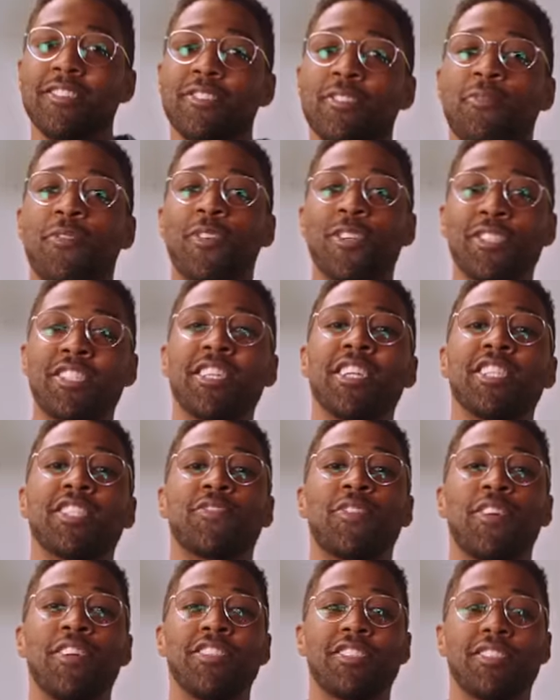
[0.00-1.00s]
So first
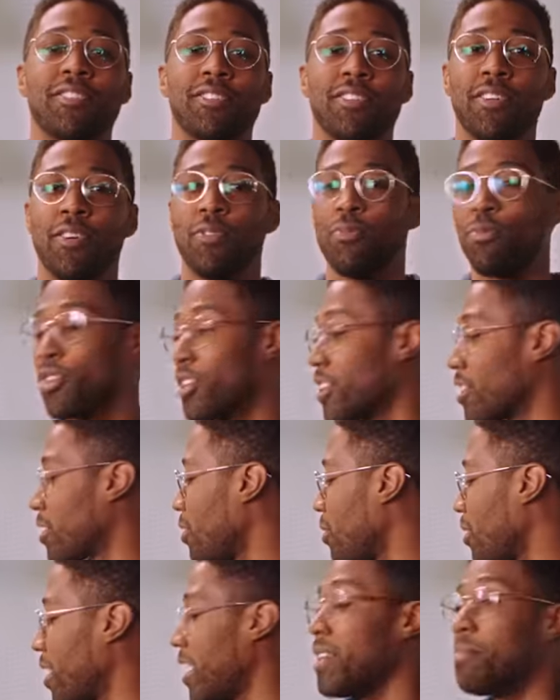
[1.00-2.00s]
things first, we're gonna
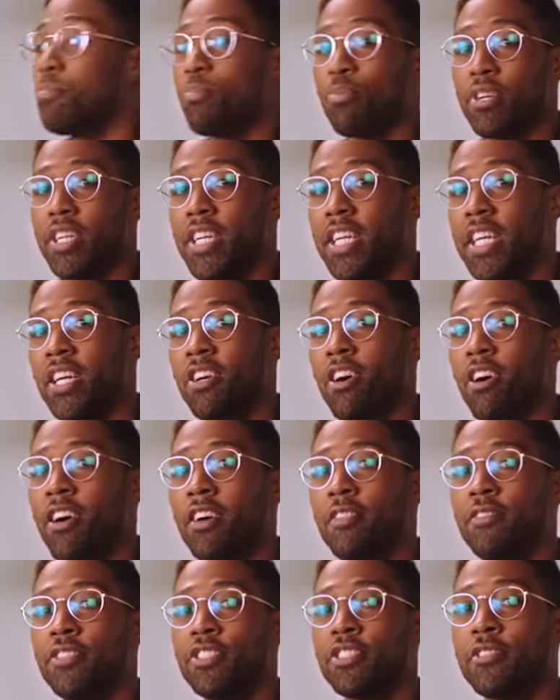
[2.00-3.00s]
go ahead and preheat our
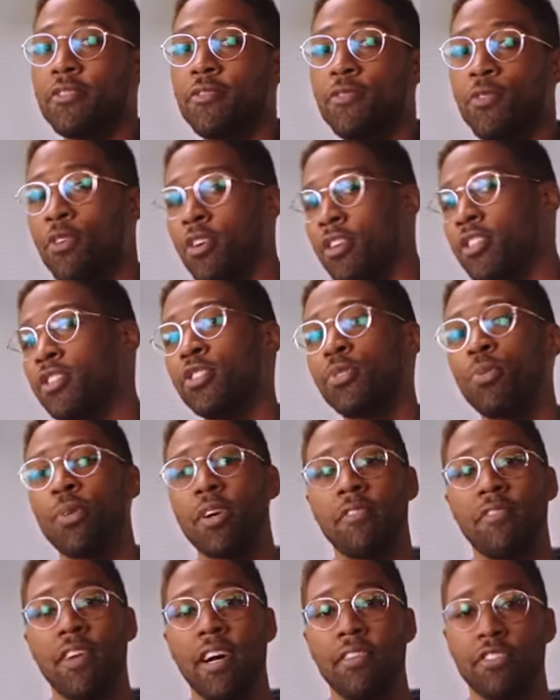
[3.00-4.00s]
oven to four hundred
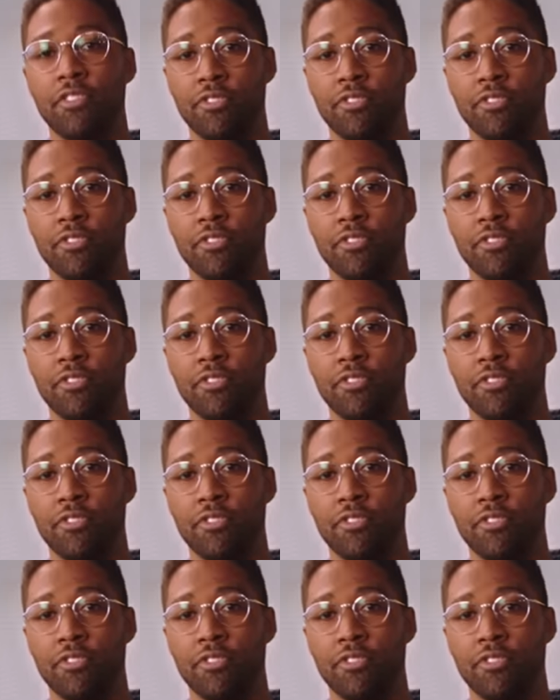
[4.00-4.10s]
twenty-five